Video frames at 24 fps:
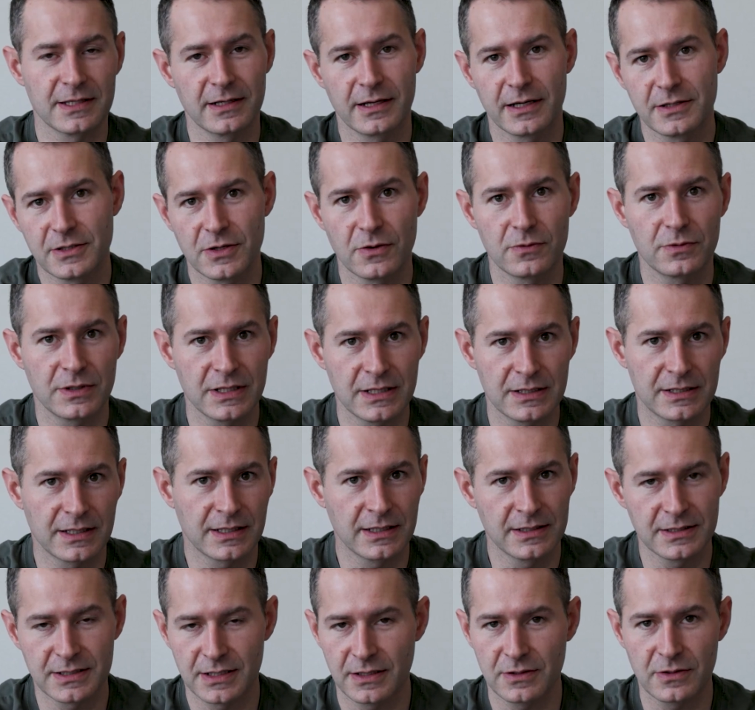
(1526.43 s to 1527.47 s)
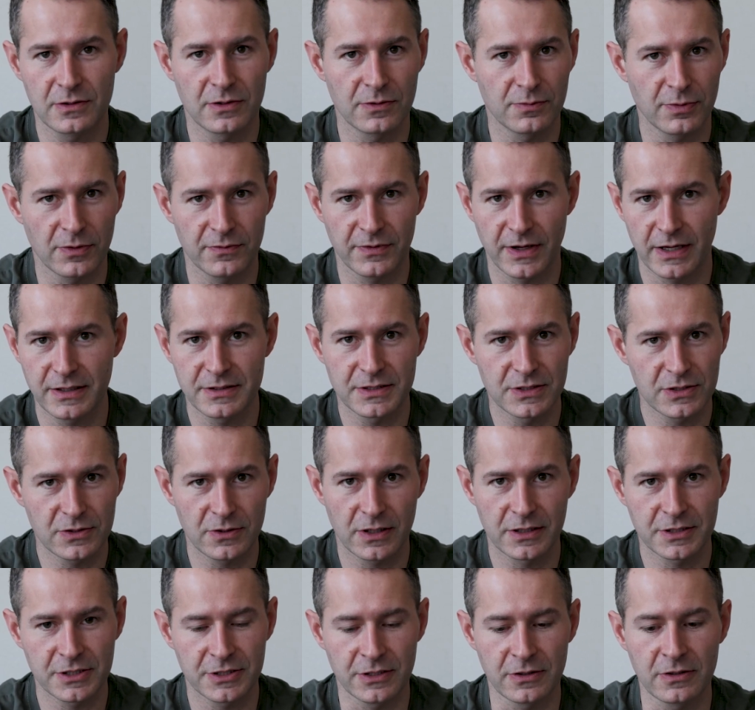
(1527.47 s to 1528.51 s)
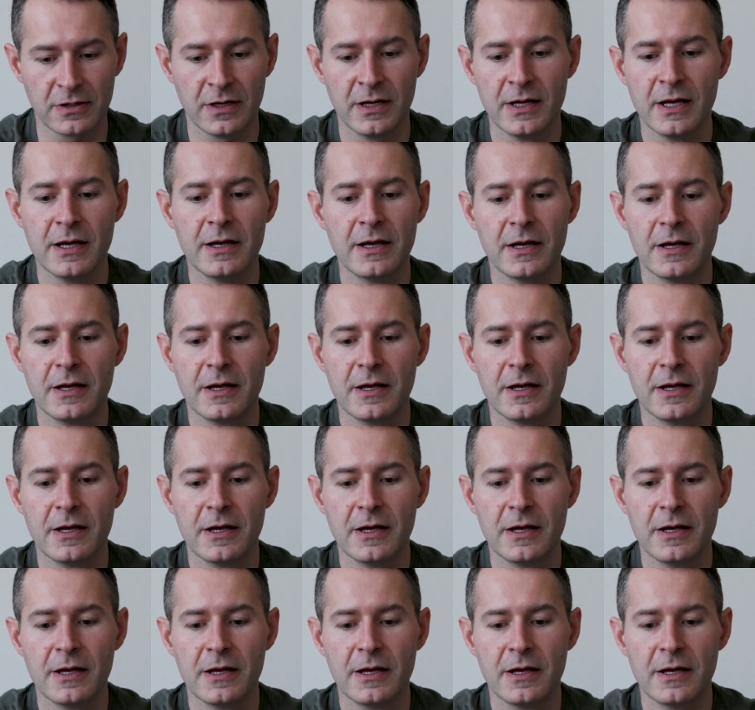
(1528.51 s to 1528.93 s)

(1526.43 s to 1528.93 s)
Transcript: that I don't need to continue to provide structure.